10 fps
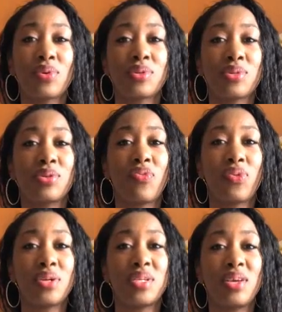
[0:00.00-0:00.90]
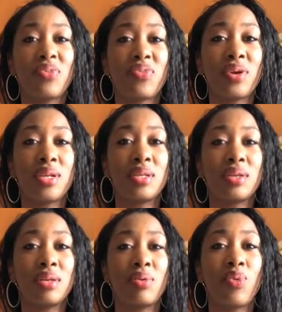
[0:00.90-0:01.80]
for different
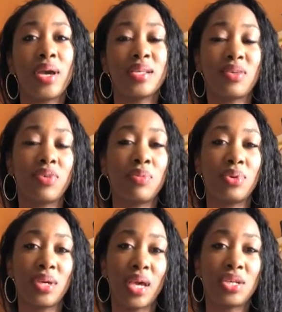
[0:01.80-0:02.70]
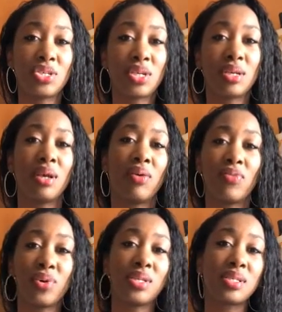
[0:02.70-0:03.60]
ways of communication.
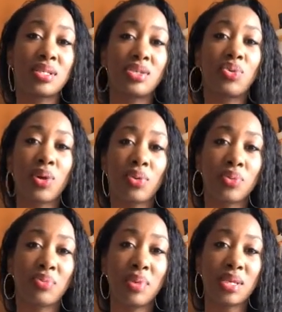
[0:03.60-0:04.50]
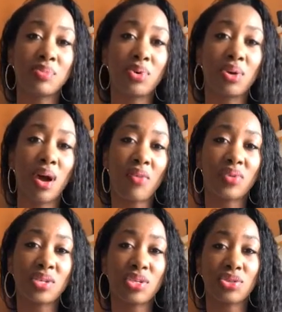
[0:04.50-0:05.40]
For instance, Twitter with me, it's more
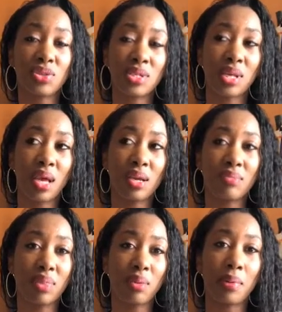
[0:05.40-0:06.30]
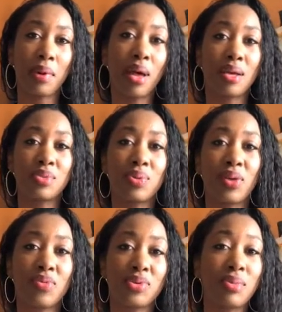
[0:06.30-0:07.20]
conversational. It's like blah, blah, blah. It's
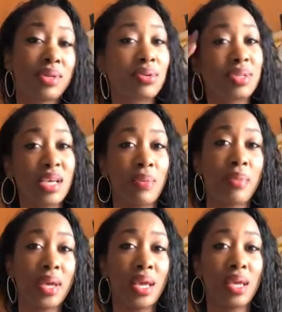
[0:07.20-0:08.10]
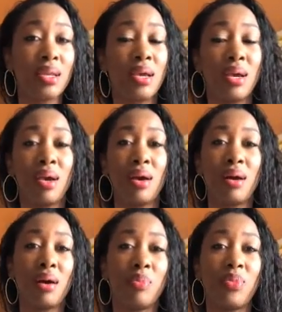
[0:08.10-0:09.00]
whatever's on the top of my head.
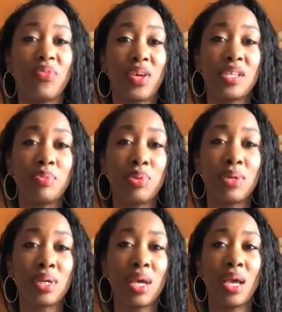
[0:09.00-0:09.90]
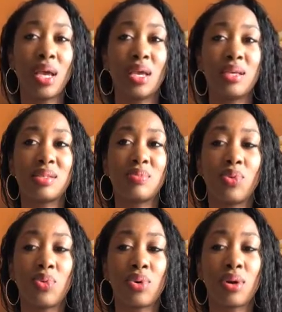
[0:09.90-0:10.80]
Facebook is
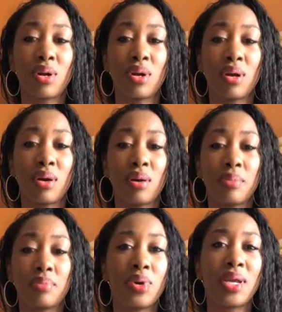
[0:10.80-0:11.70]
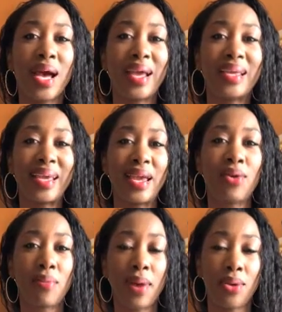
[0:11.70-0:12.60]
more what I
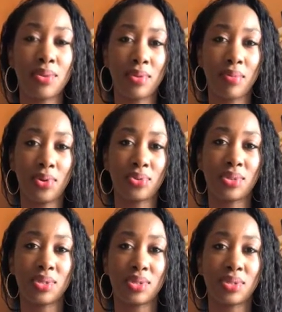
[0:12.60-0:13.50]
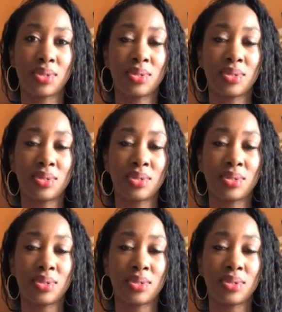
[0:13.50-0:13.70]
care about the most.